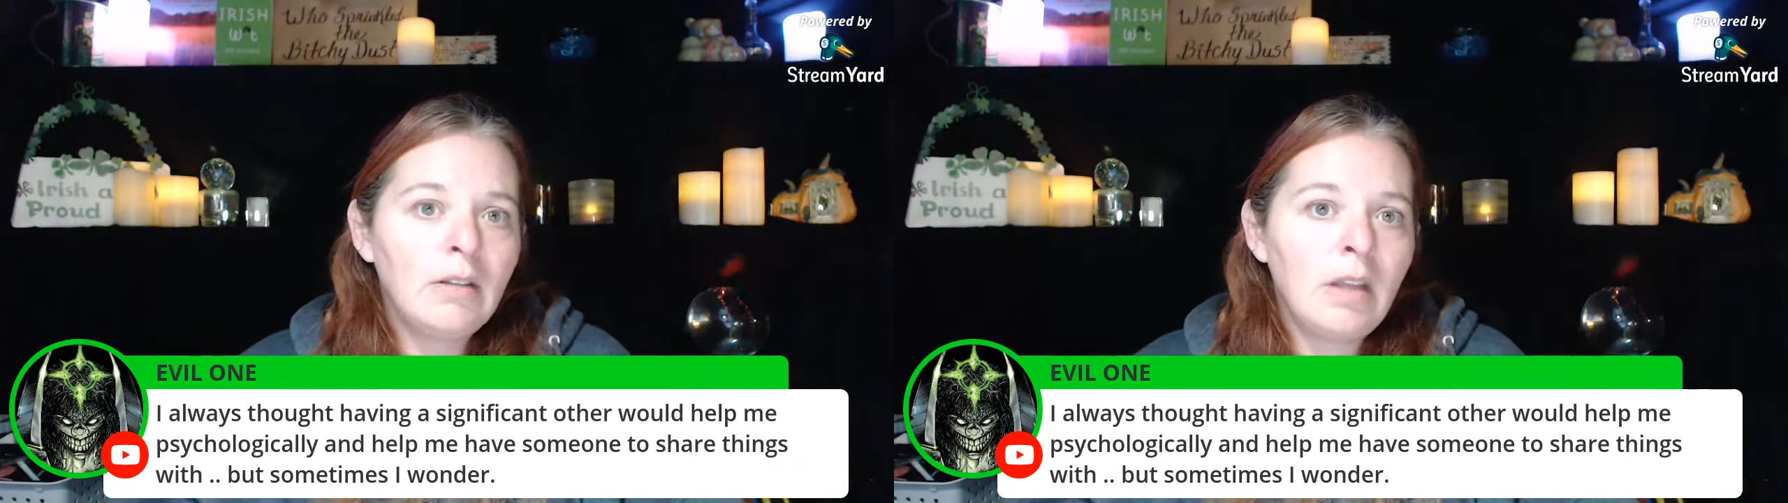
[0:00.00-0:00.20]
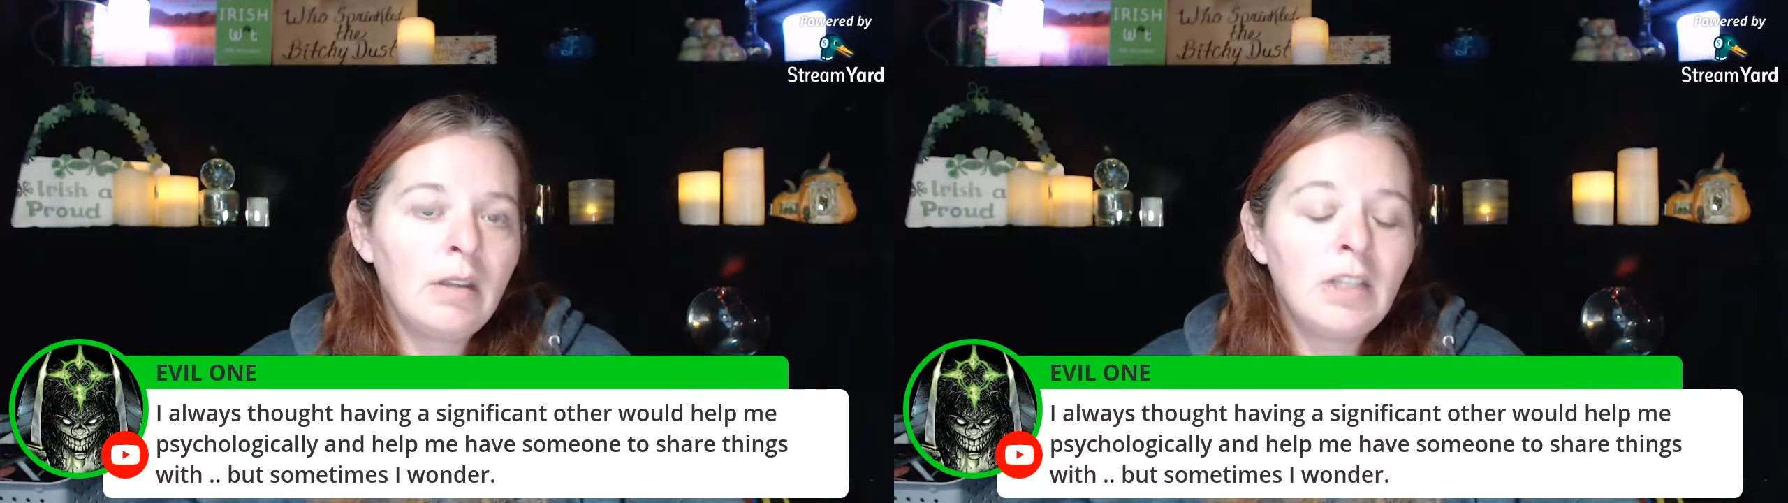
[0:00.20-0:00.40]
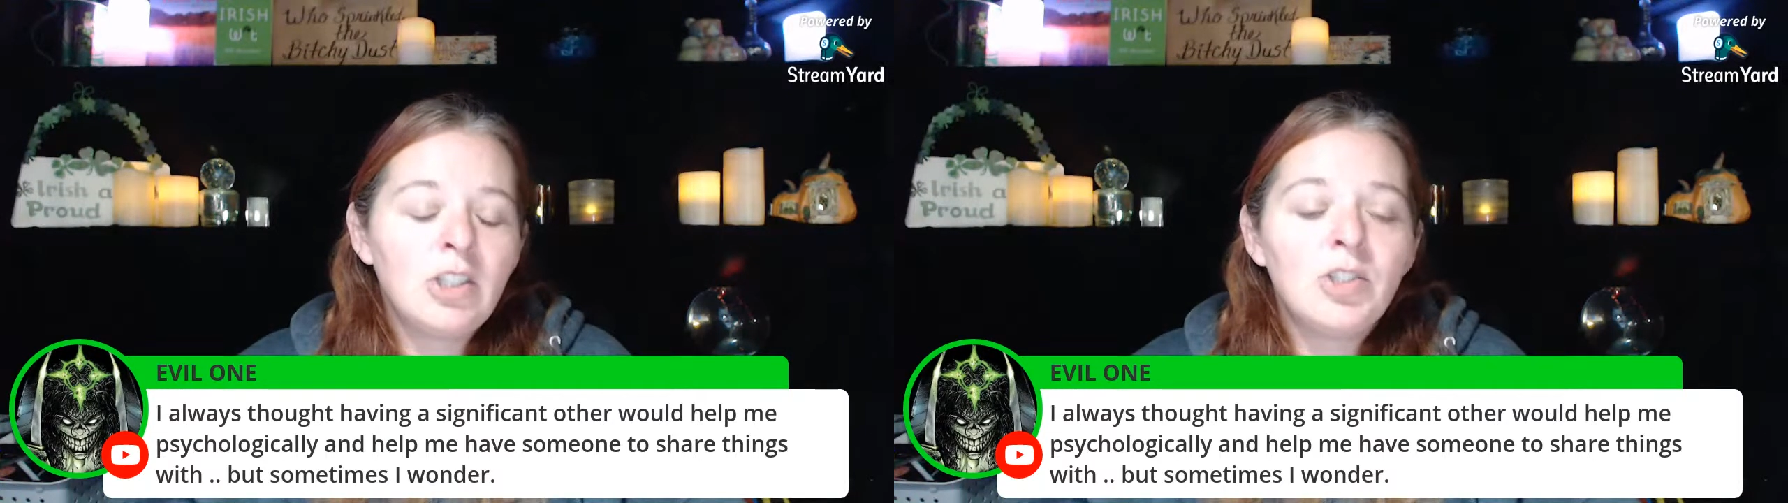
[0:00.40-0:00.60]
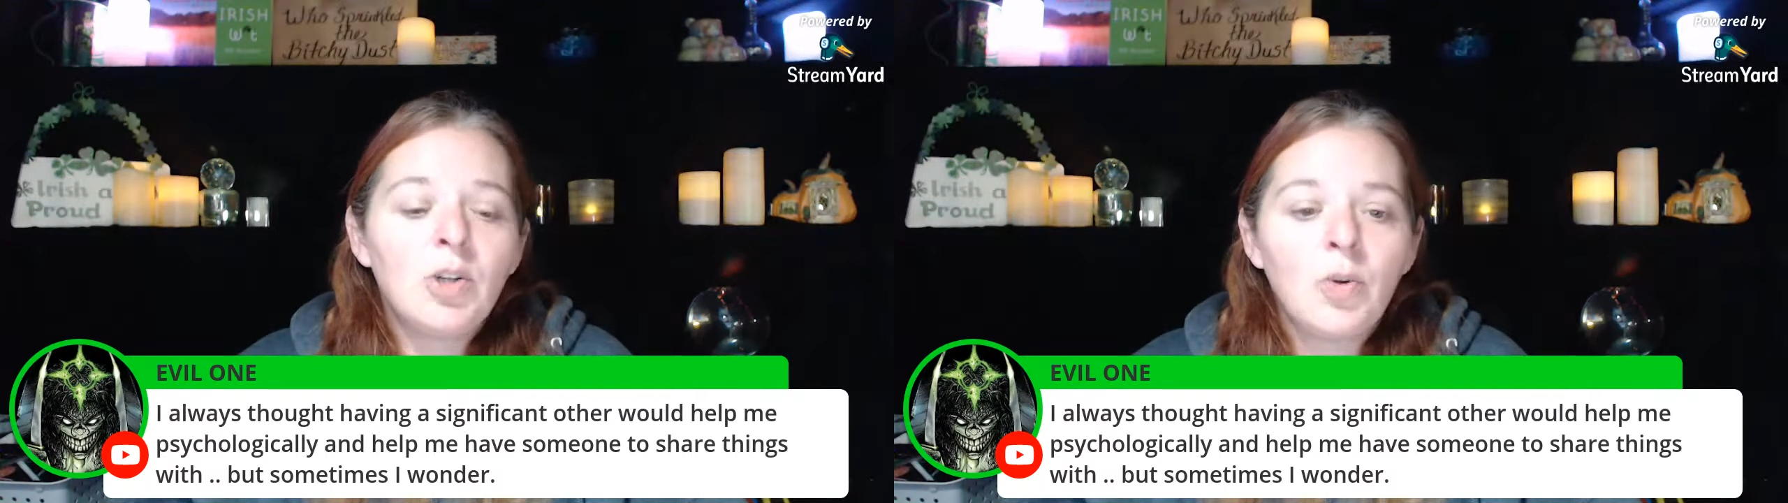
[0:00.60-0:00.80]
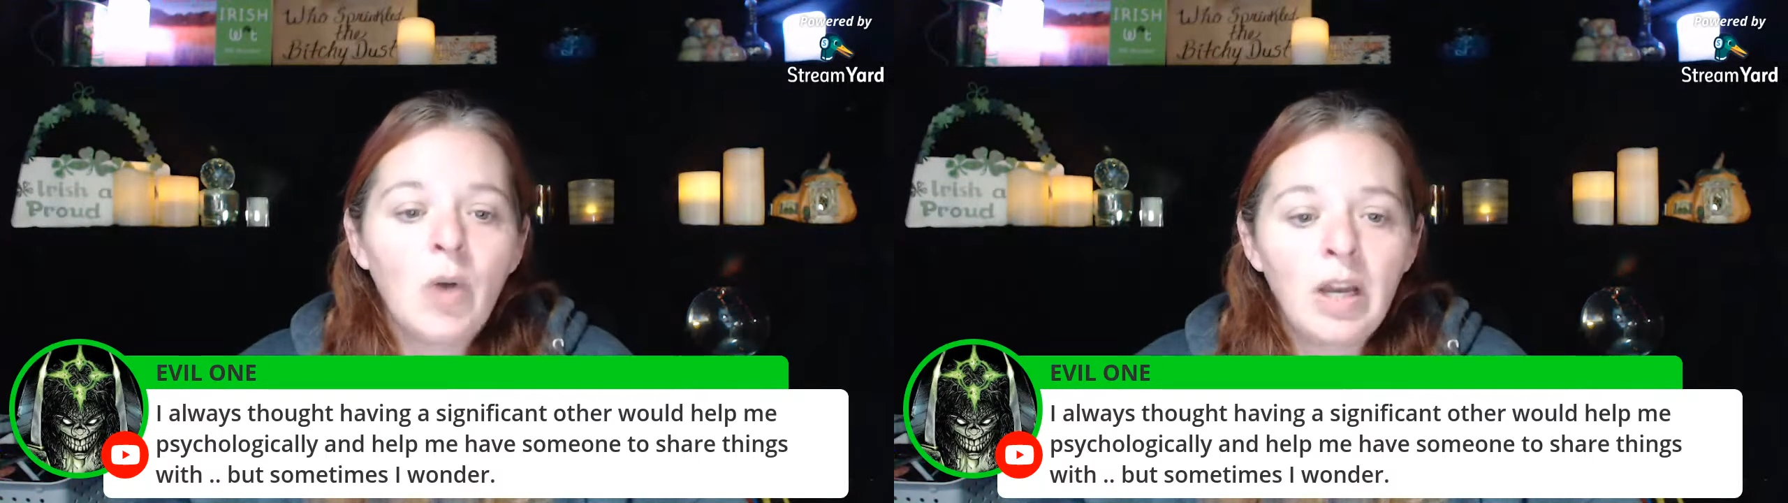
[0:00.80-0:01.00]
they just
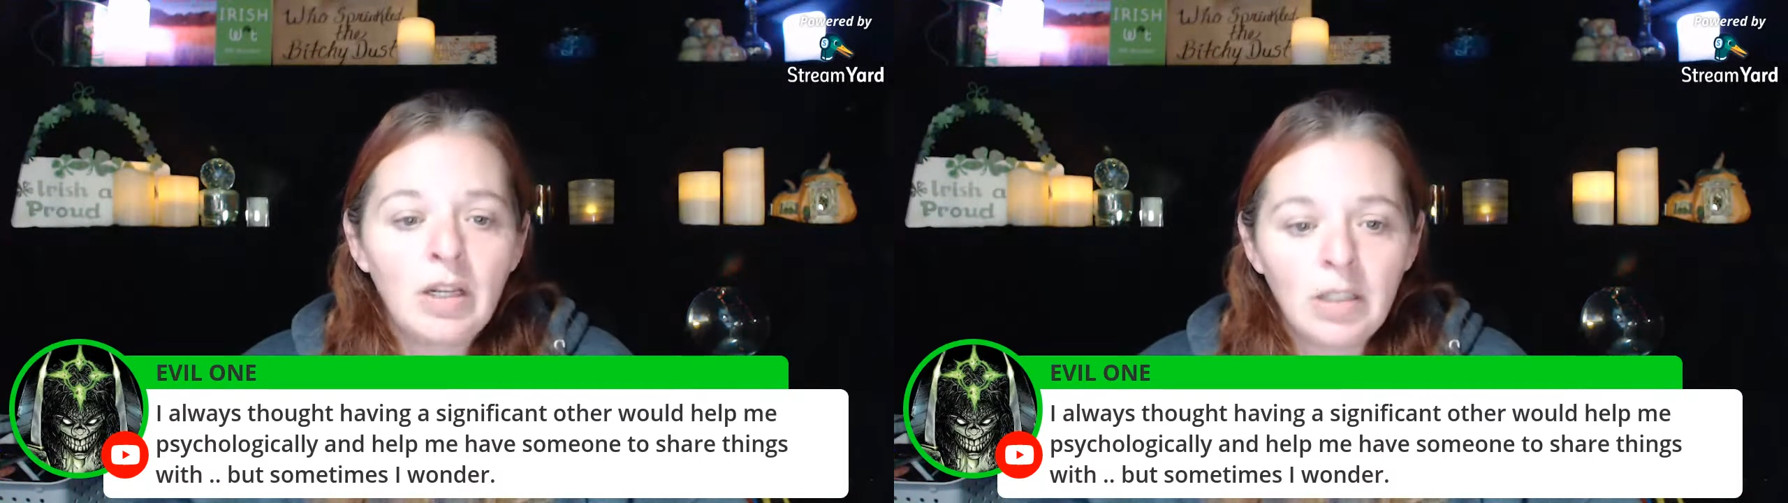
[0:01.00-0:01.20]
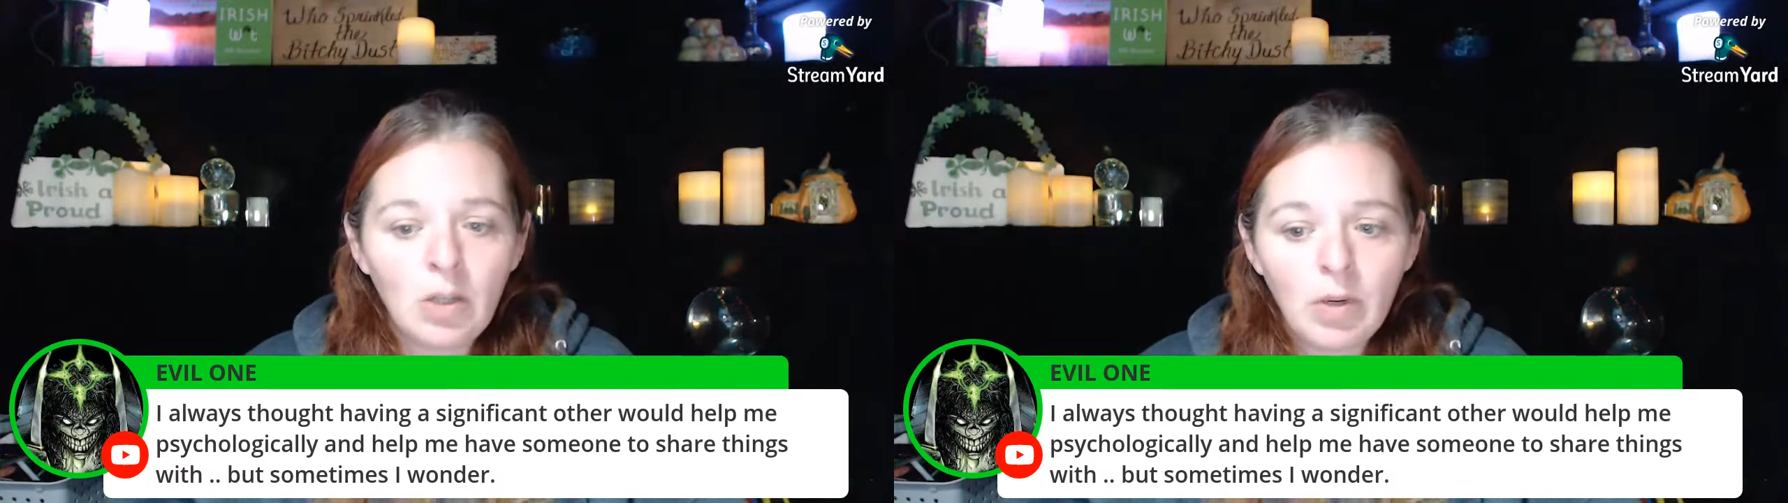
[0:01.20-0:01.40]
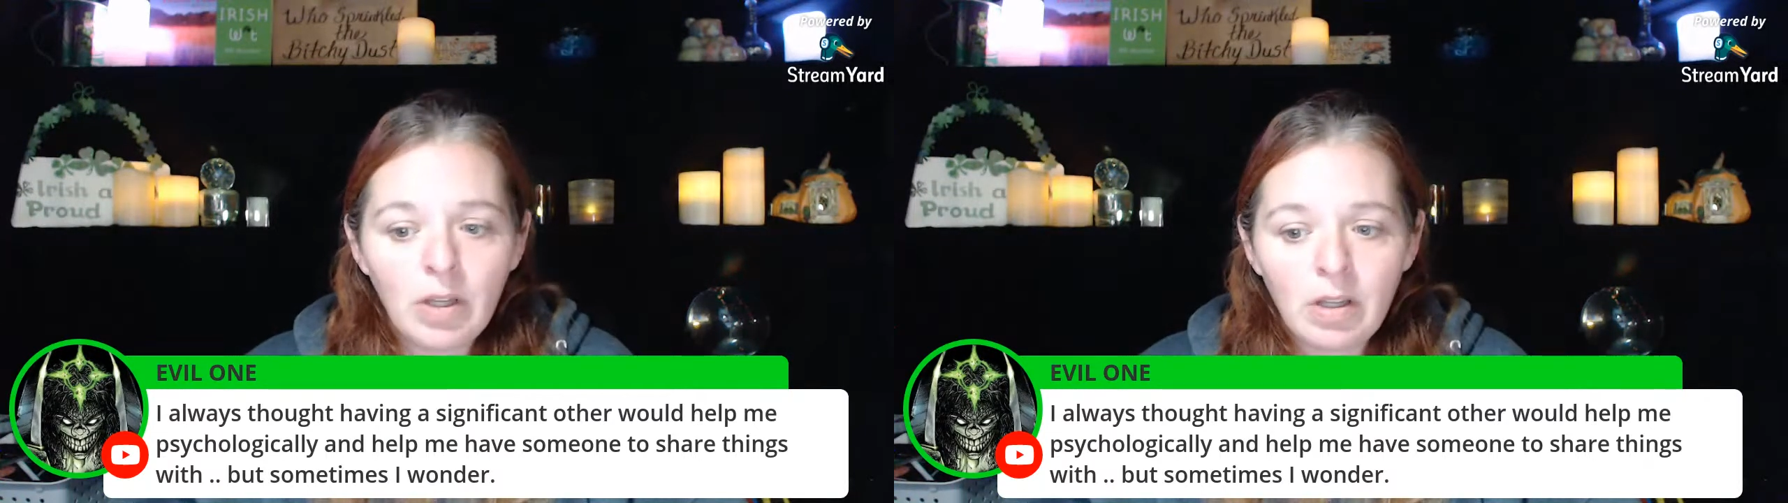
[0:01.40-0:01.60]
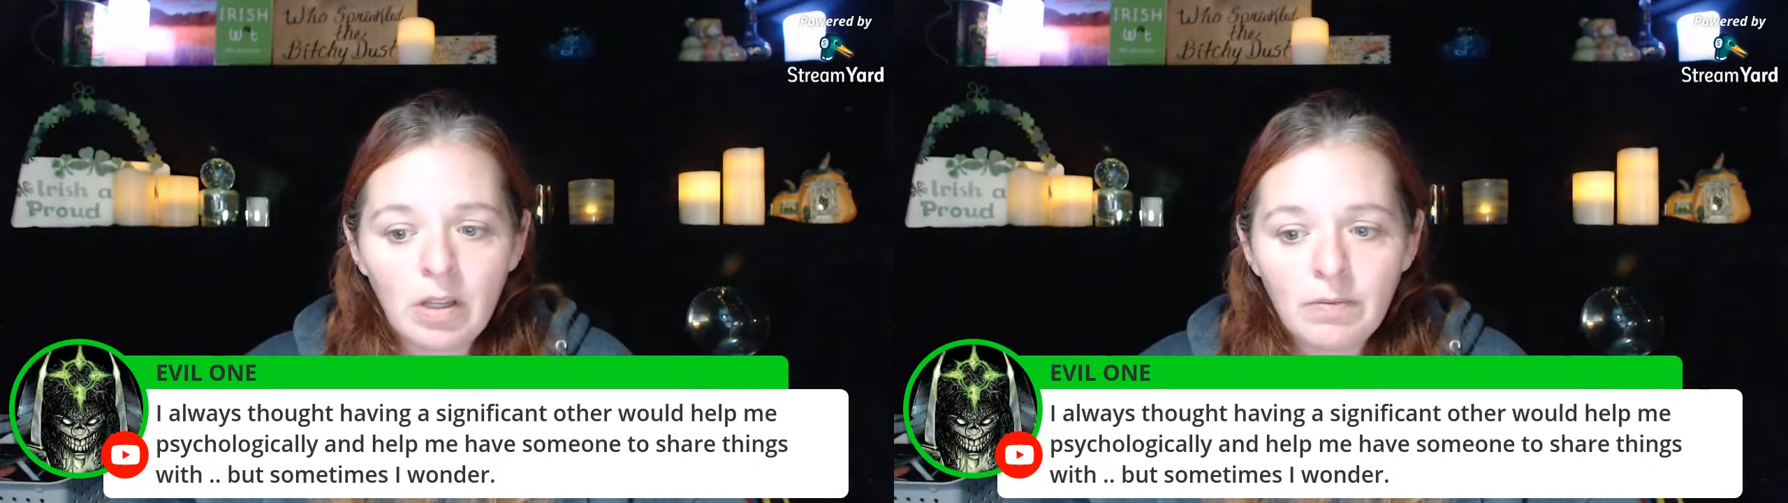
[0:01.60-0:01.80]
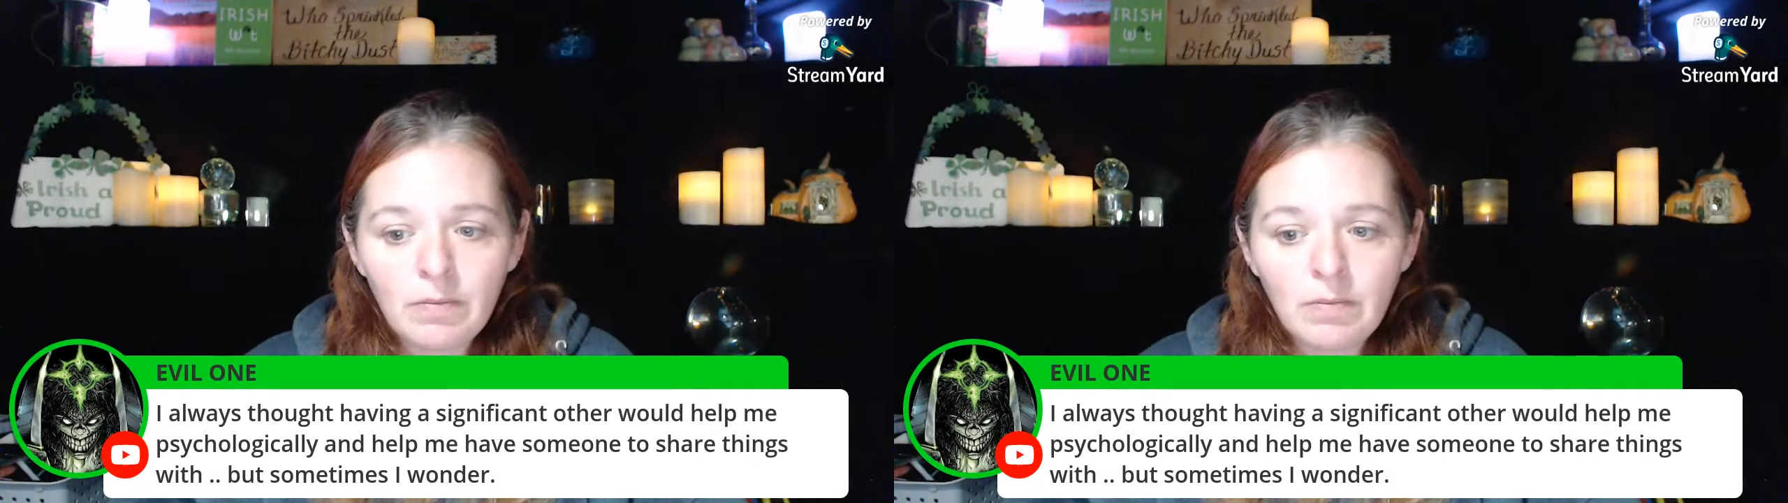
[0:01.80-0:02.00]
don't know how to deal with it.